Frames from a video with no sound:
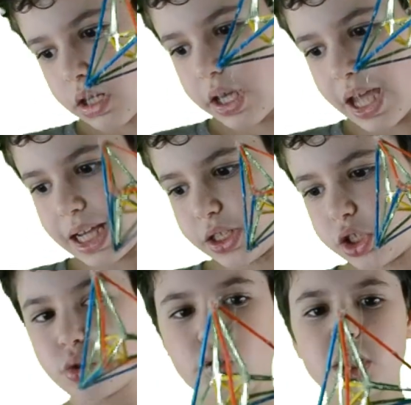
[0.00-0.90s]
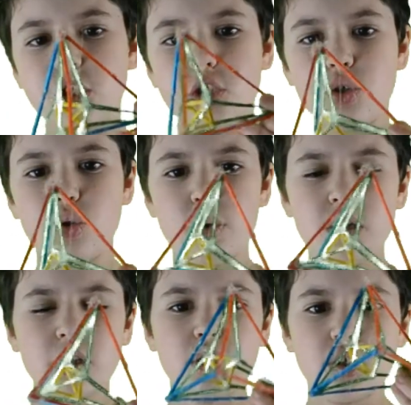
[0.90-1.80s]
It has 32
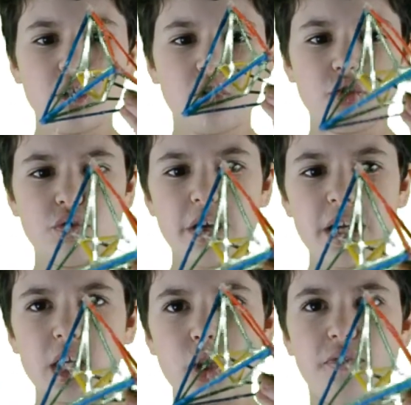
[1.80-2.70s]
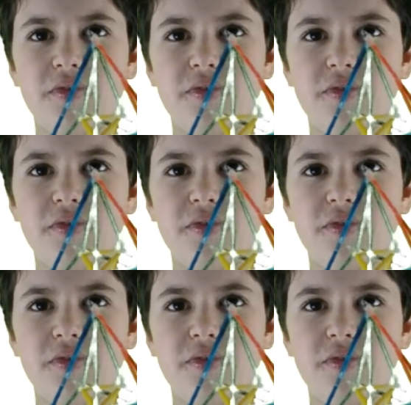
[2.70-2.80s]
triangular